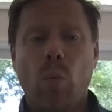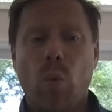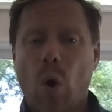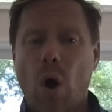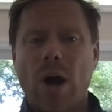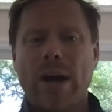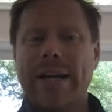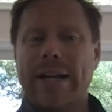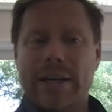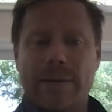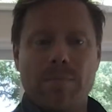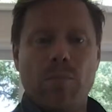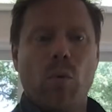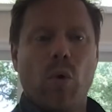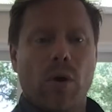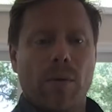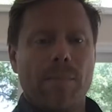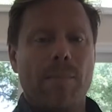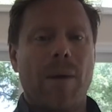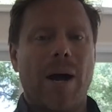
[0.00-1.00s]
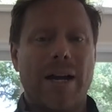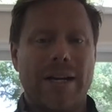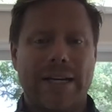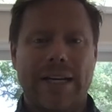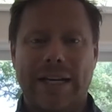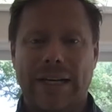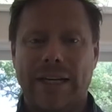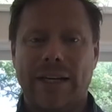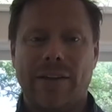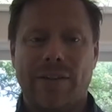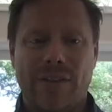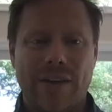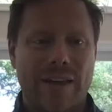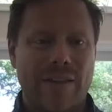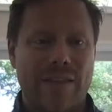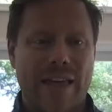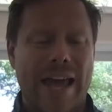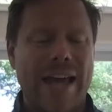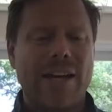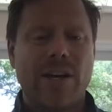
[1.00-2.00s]
wanted more money
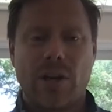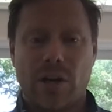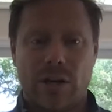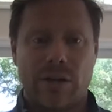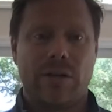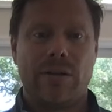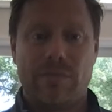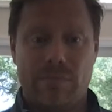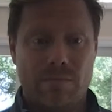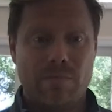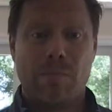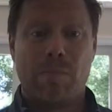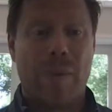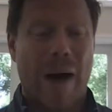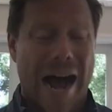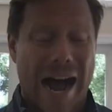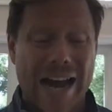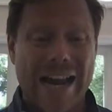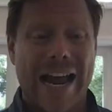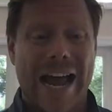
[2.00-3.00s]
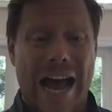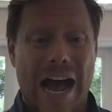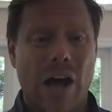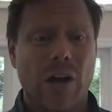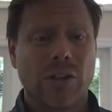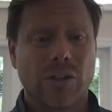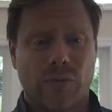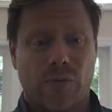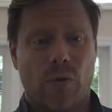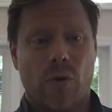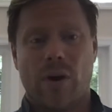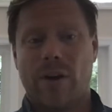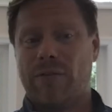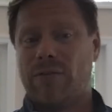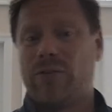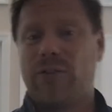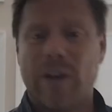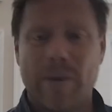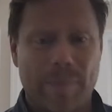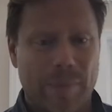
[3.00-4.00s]
than they could buy a house for and
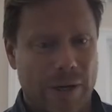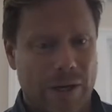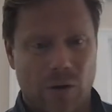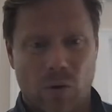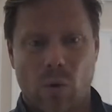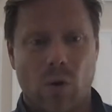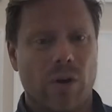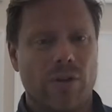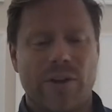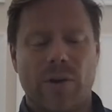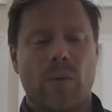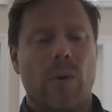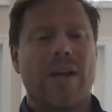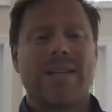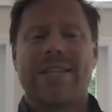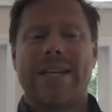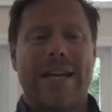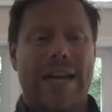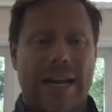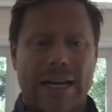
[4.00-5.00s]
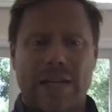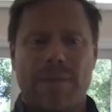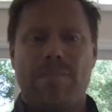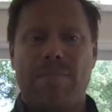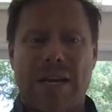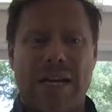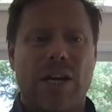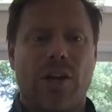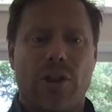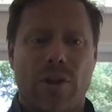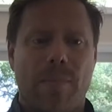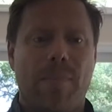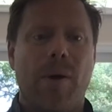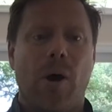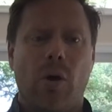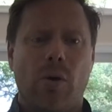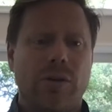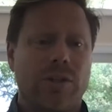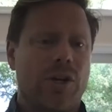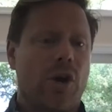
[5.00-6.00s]
flip it, or there wasn't any meat on the
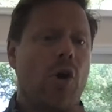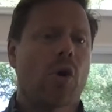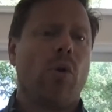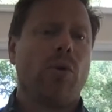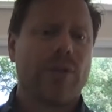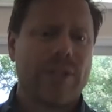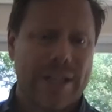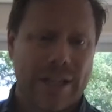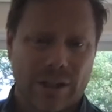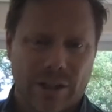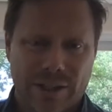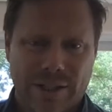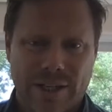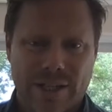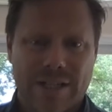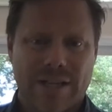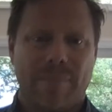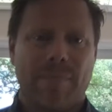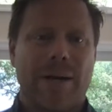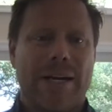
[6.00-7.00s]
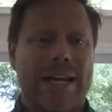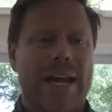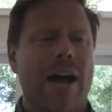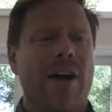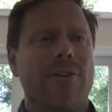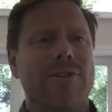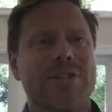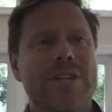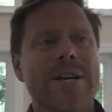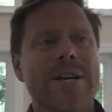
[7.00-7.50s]
bone to wholesale it to somebody else.